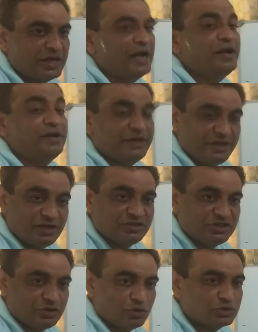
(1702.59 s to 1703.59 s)
and real
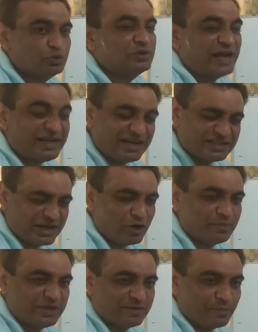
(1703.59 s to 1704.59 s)
zeros to the right hand side
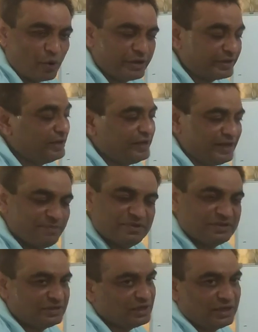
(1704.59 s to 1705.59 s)
of that point.
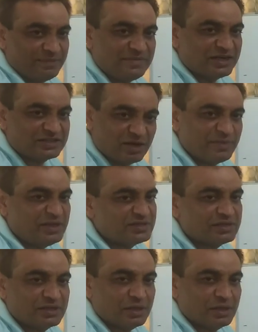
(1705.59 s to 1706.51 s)
If that sum is